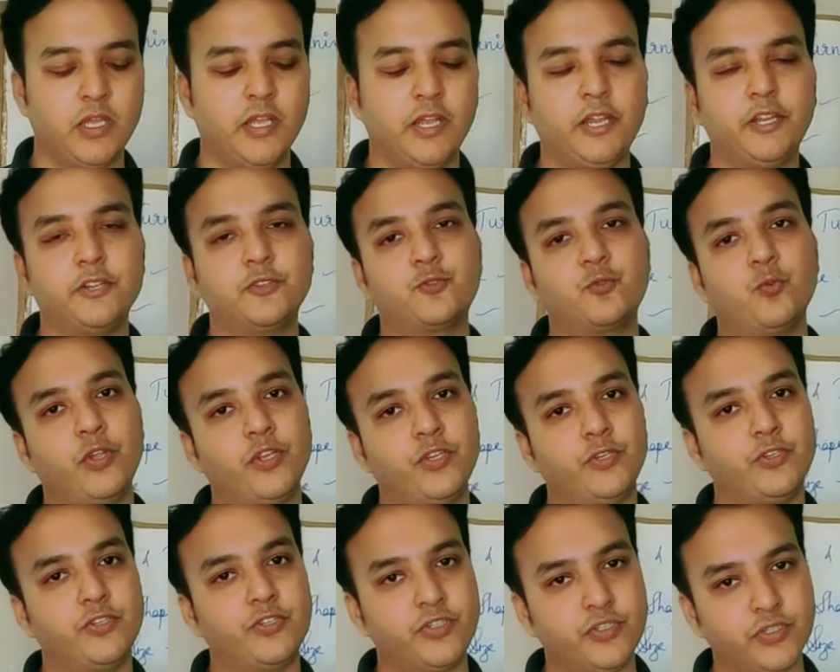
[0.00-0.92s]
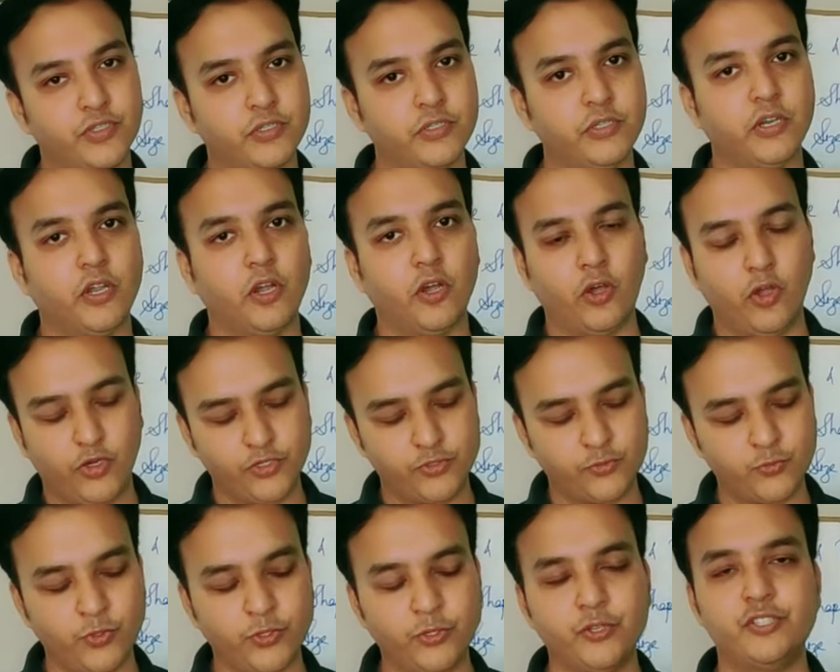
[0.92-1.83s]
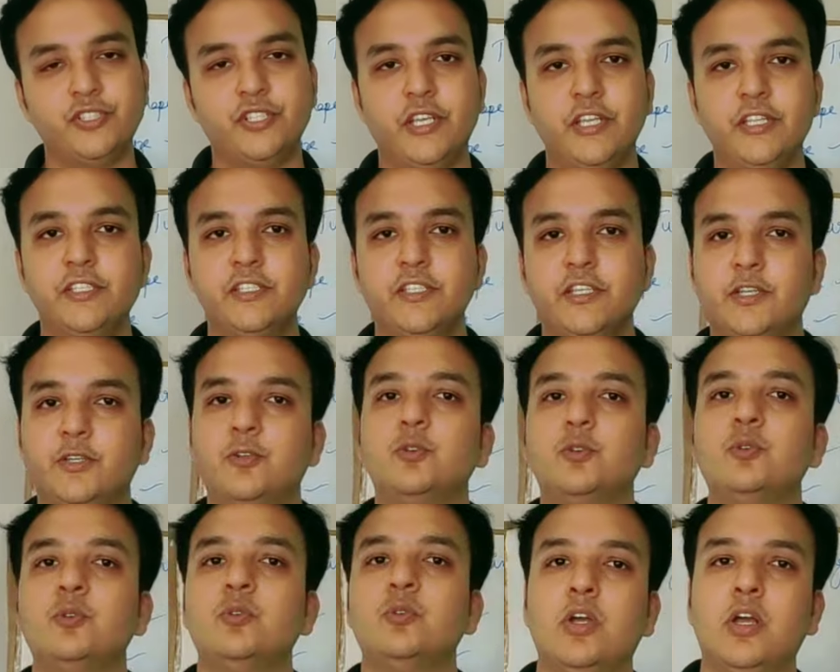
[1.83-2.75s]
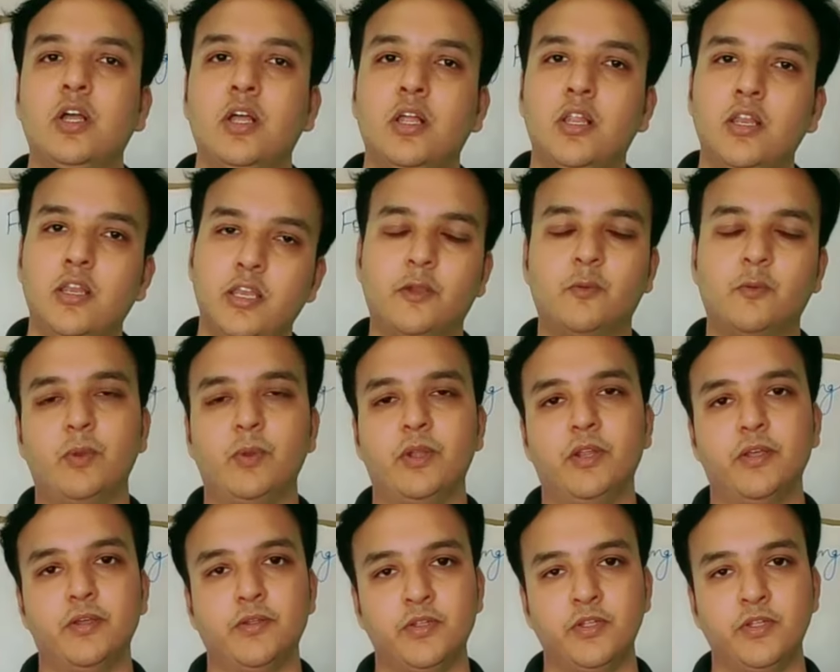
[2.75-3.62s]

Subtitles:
it's going to change into liquid.